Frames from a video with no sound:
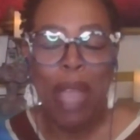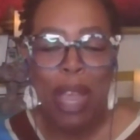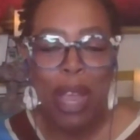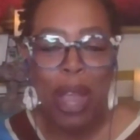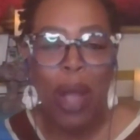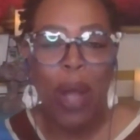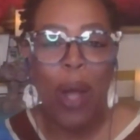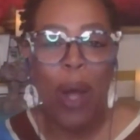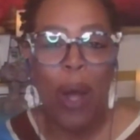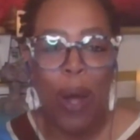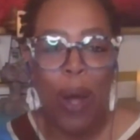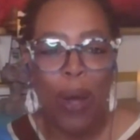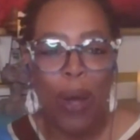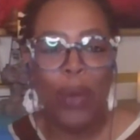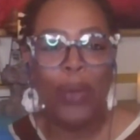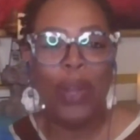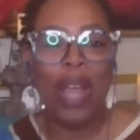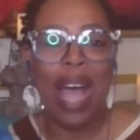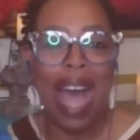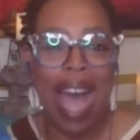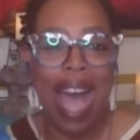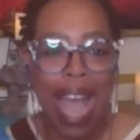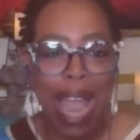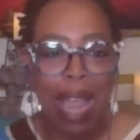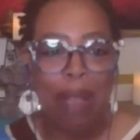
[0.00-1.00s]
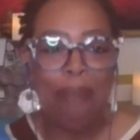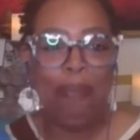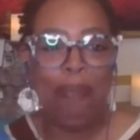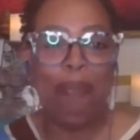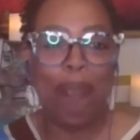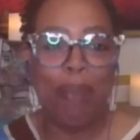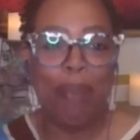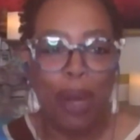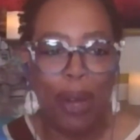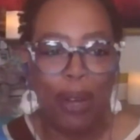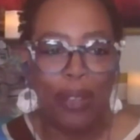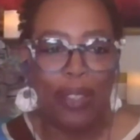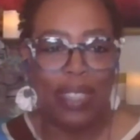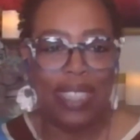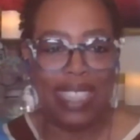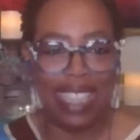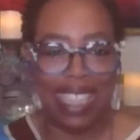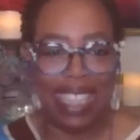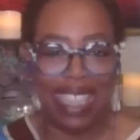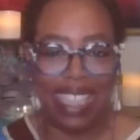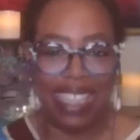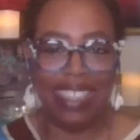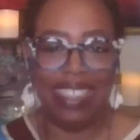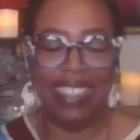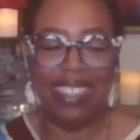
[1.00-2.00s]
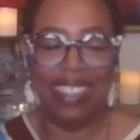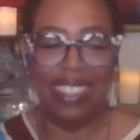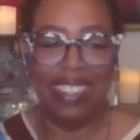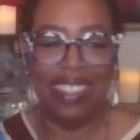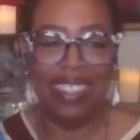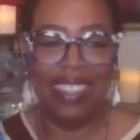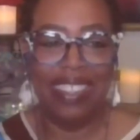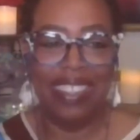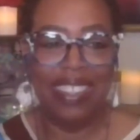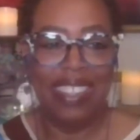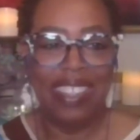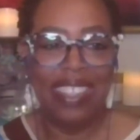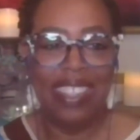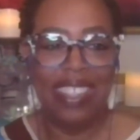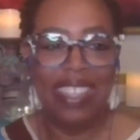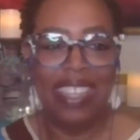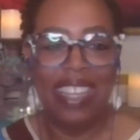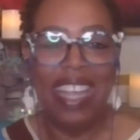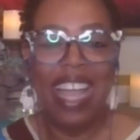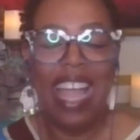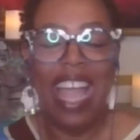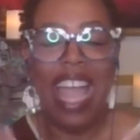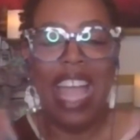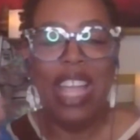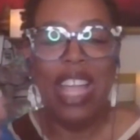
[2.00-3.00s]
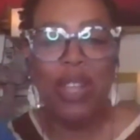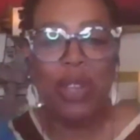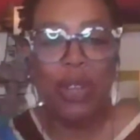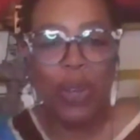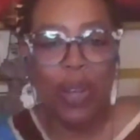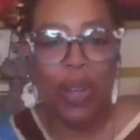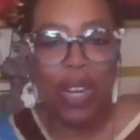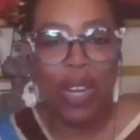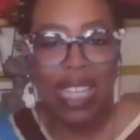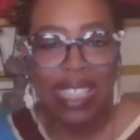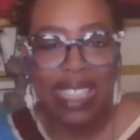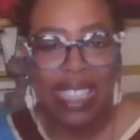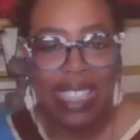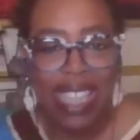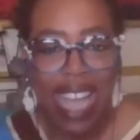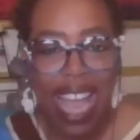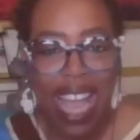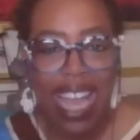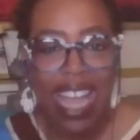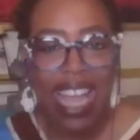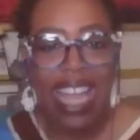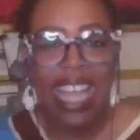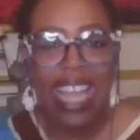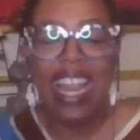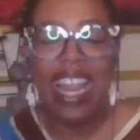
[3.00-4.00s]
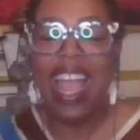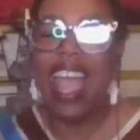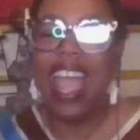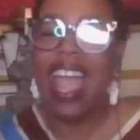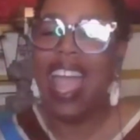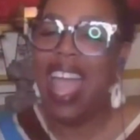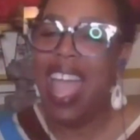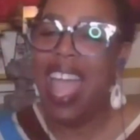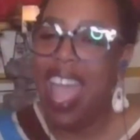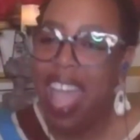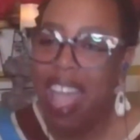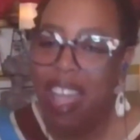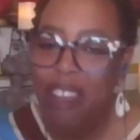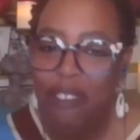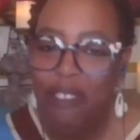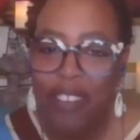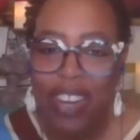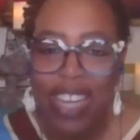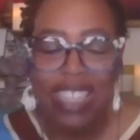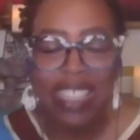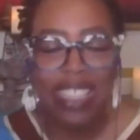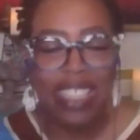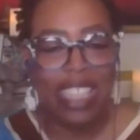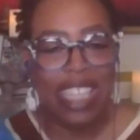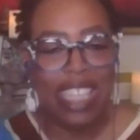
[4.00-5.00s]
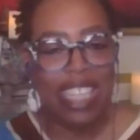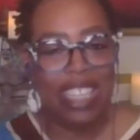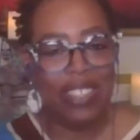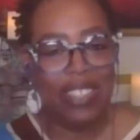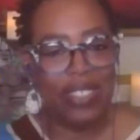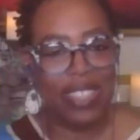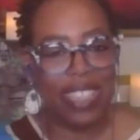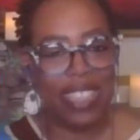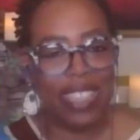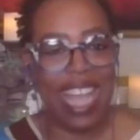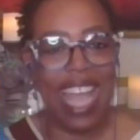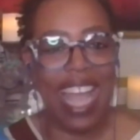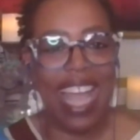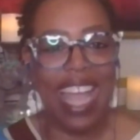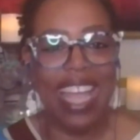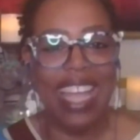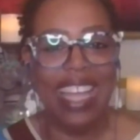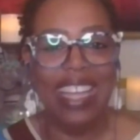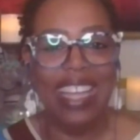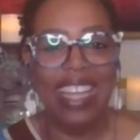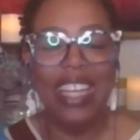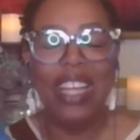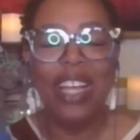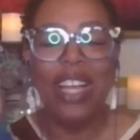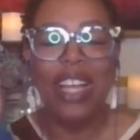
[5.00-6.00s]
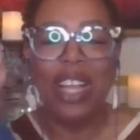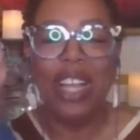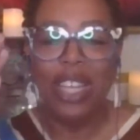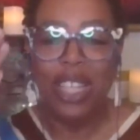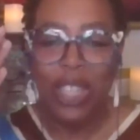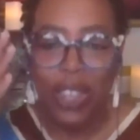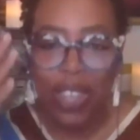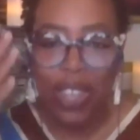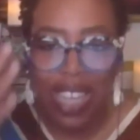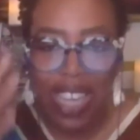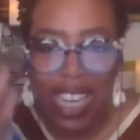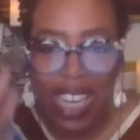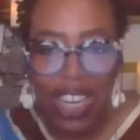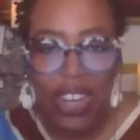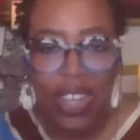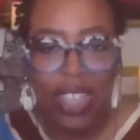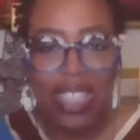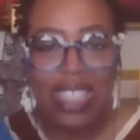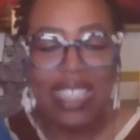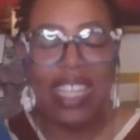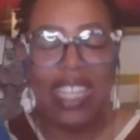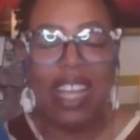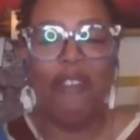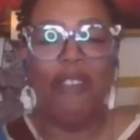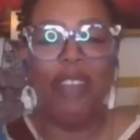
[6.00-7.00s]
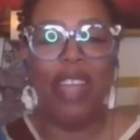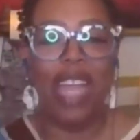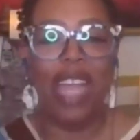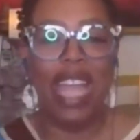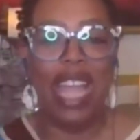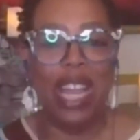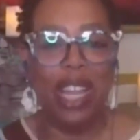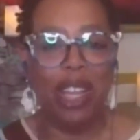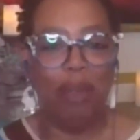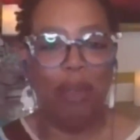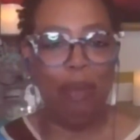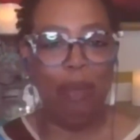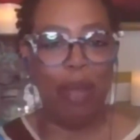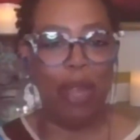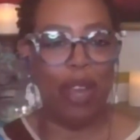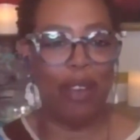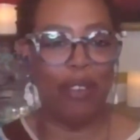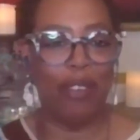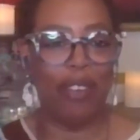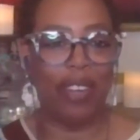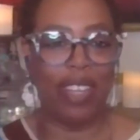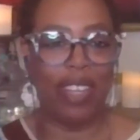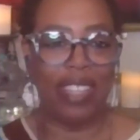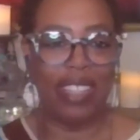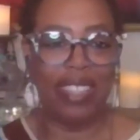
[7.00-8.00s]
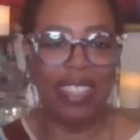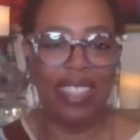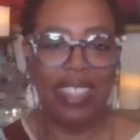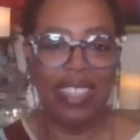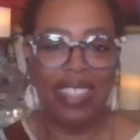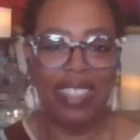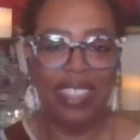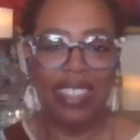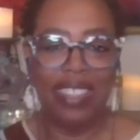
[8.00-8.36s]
Be your own hype person. And you're going to say it every single day, looking yourself in the mirror.